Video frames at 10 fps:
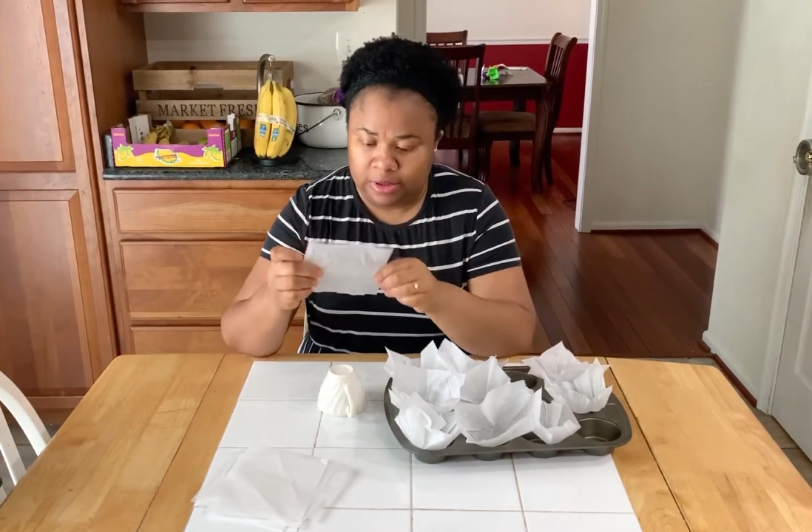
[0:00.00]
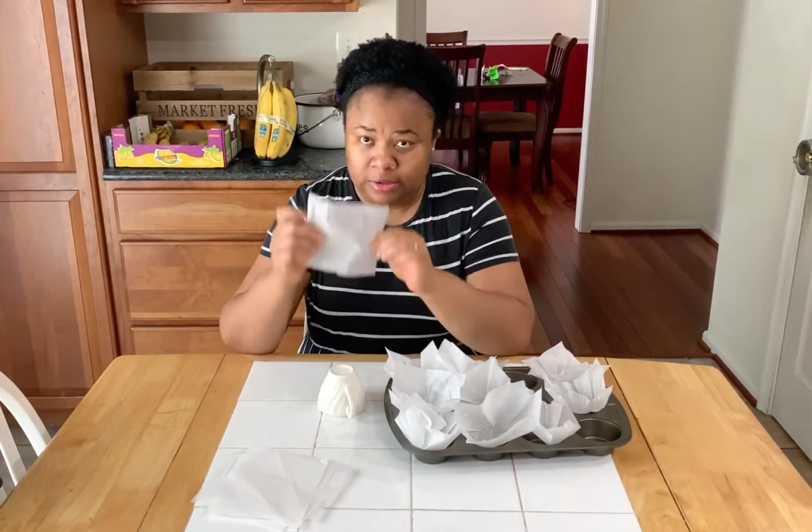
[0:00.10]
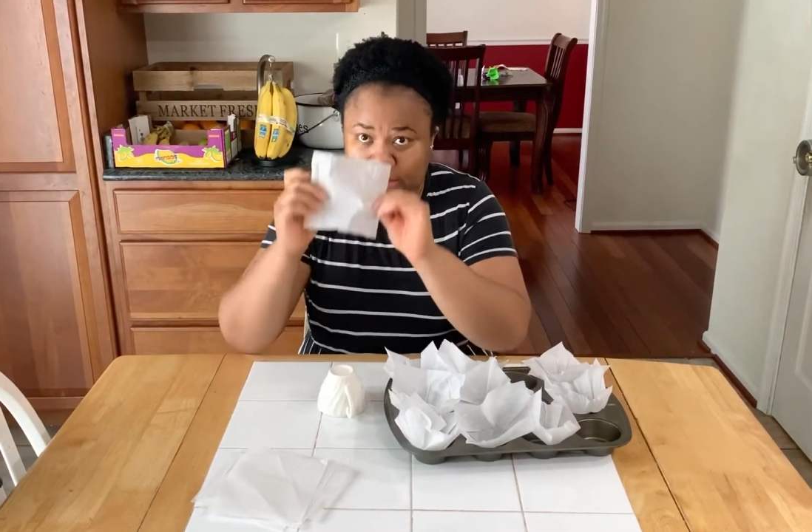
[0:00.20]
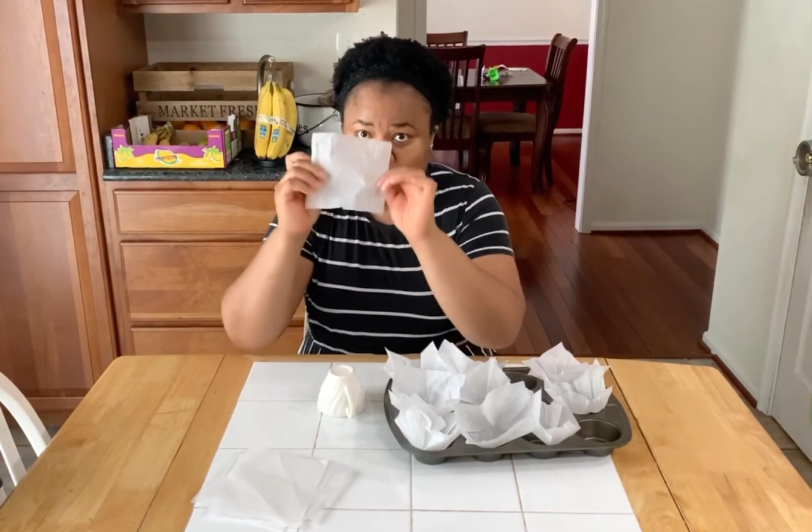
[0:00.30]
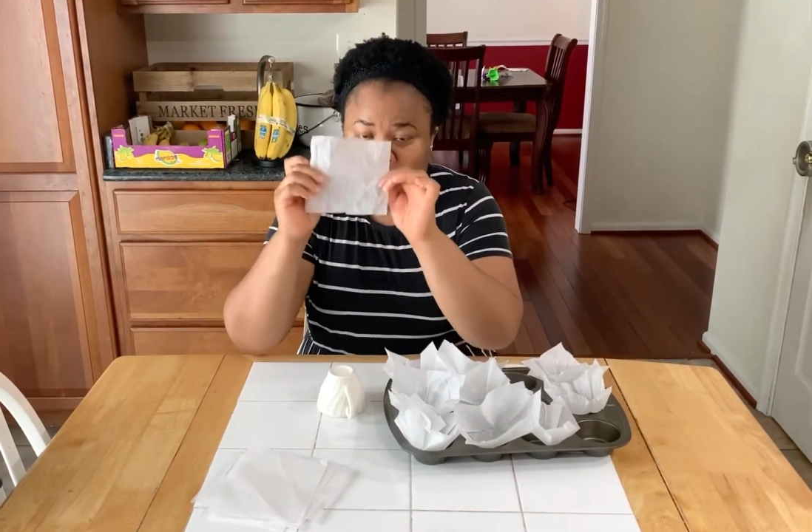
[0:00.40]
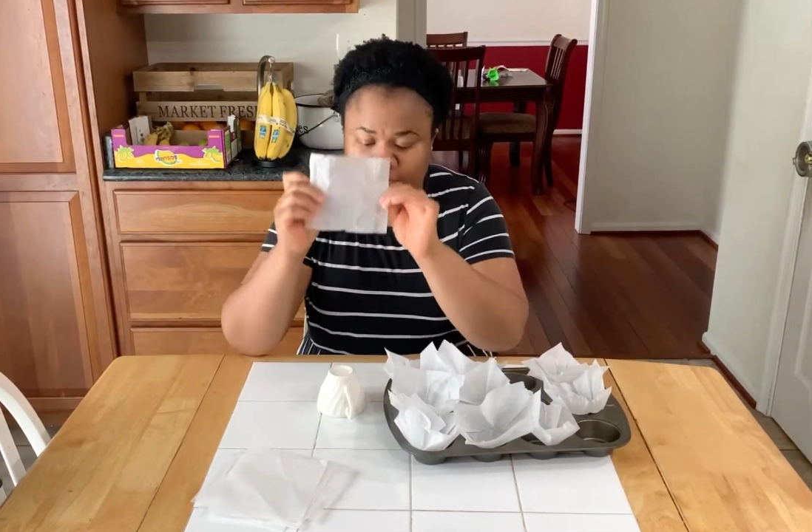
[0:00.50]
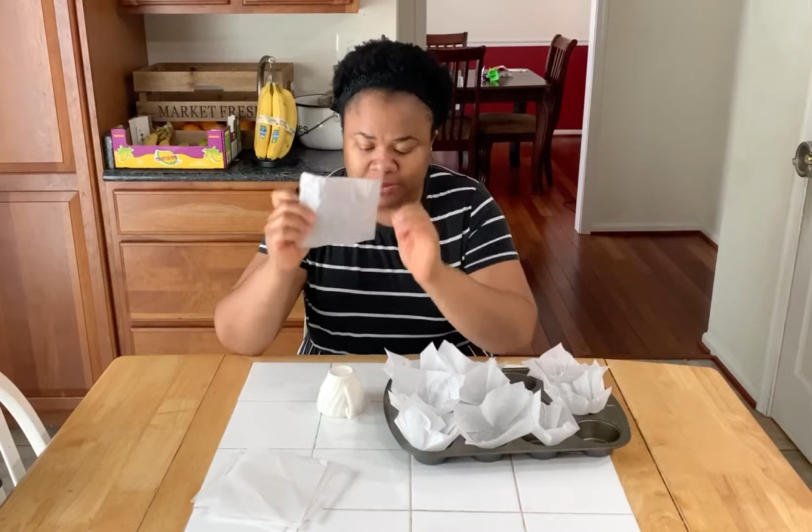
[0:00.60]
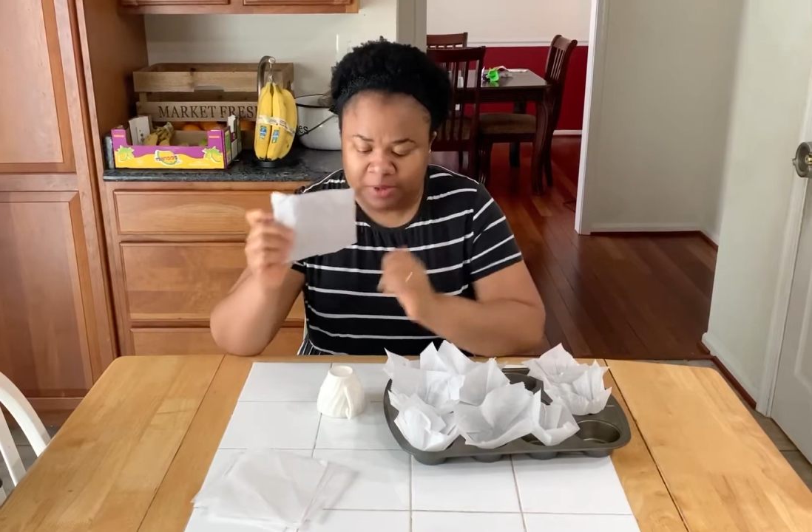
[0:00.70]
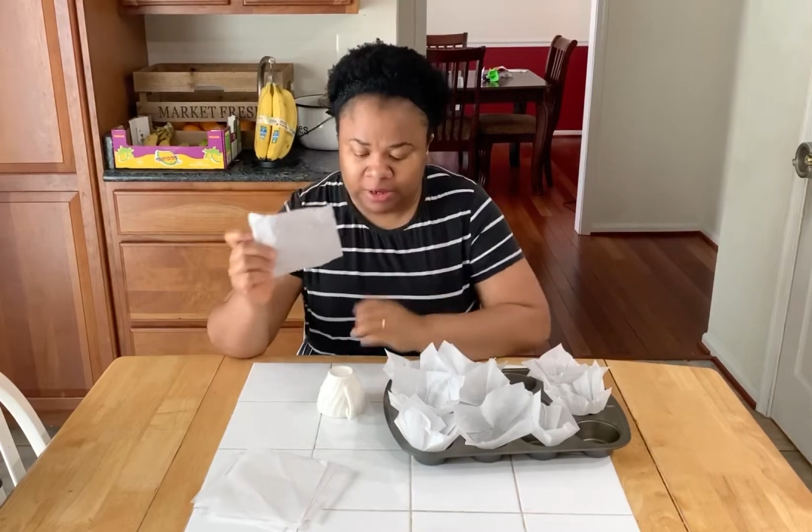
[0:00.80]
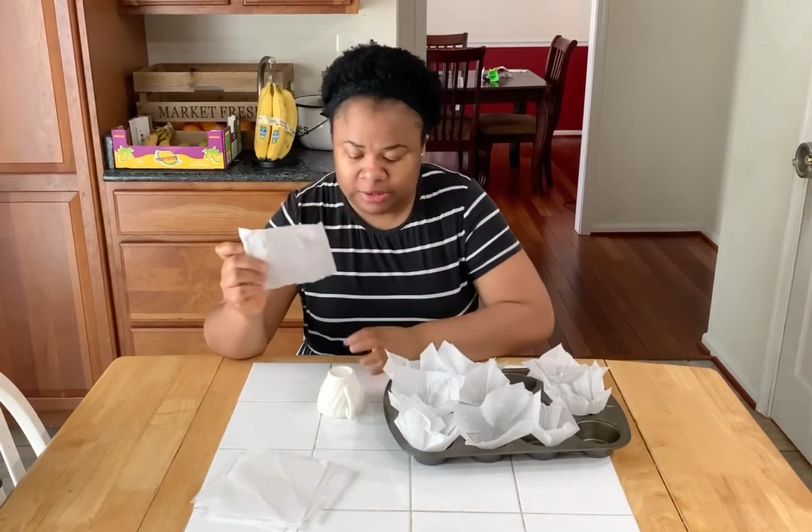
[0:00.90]
So watch
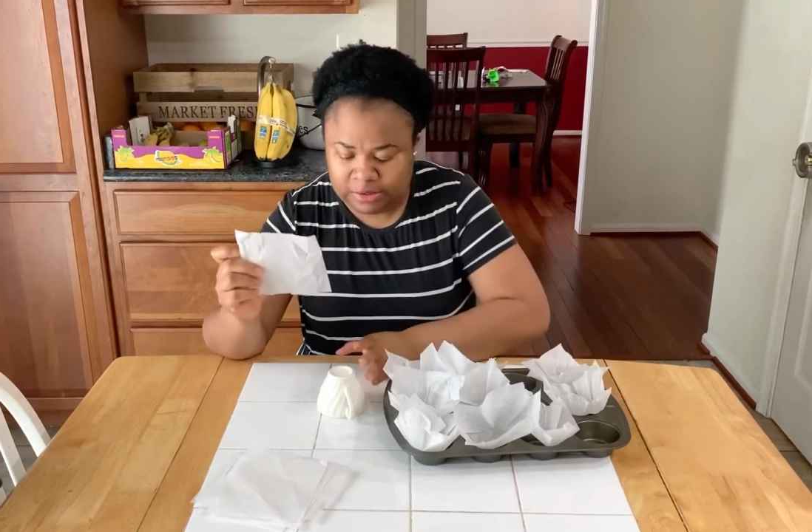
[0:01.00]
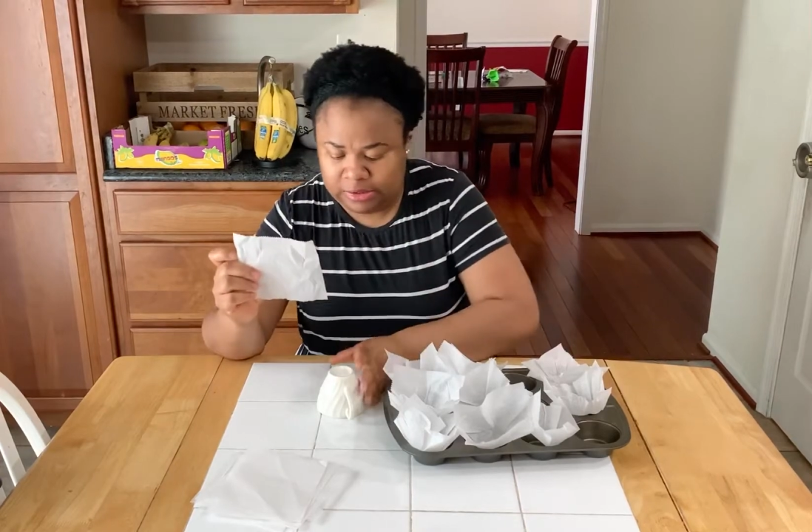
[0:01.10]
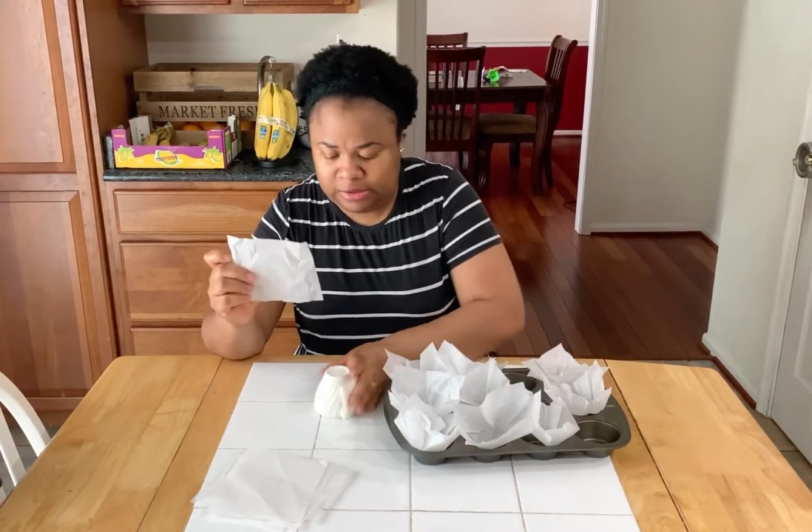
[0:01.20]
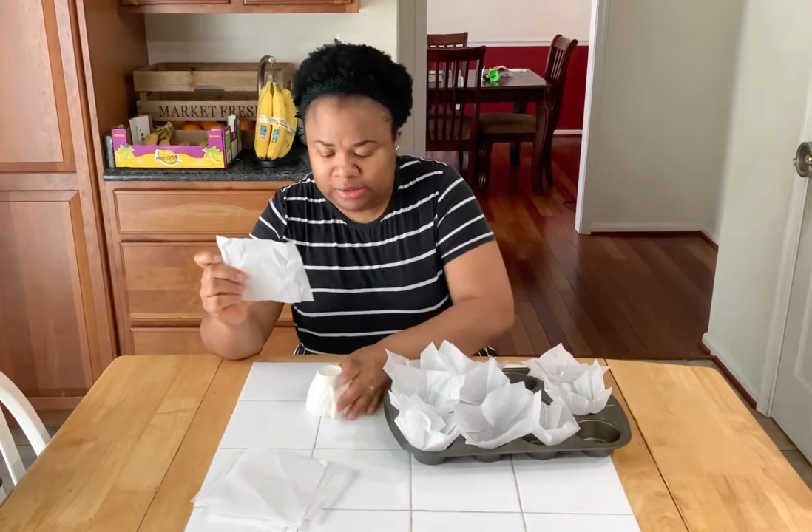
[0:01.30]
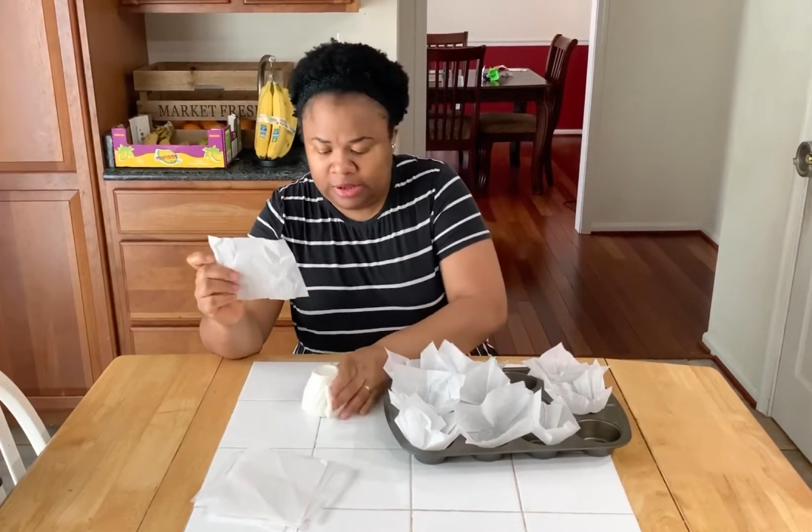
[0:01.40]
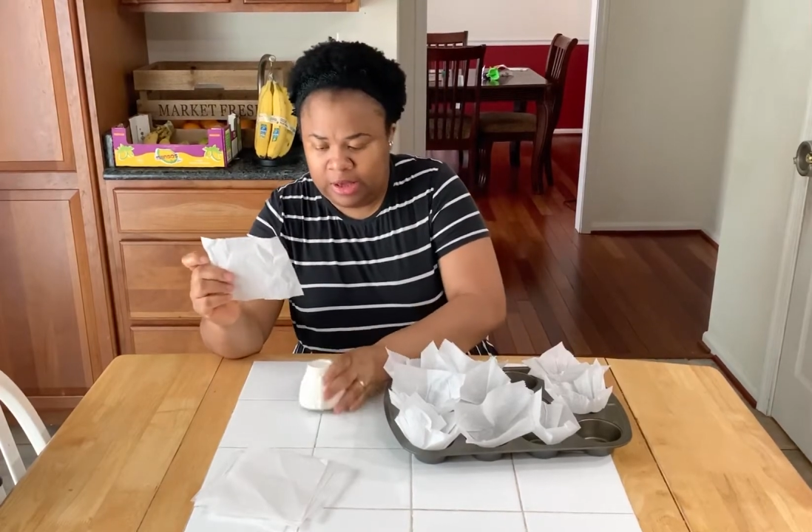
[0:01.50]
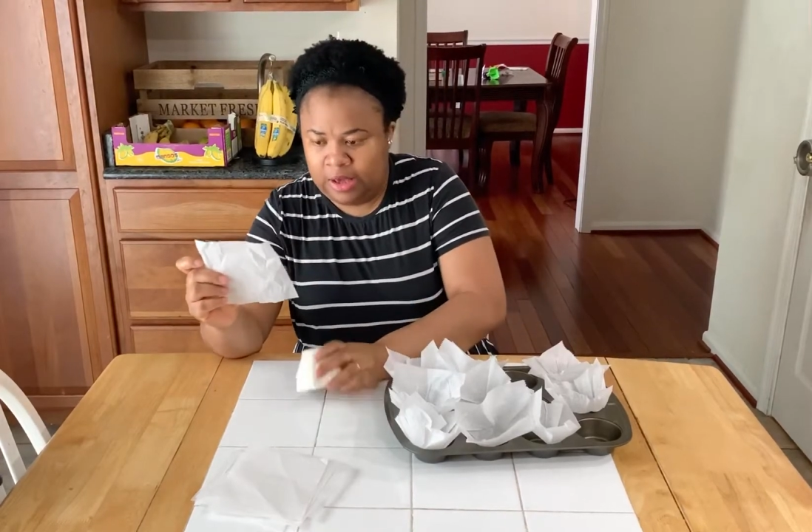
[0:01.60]
me. This is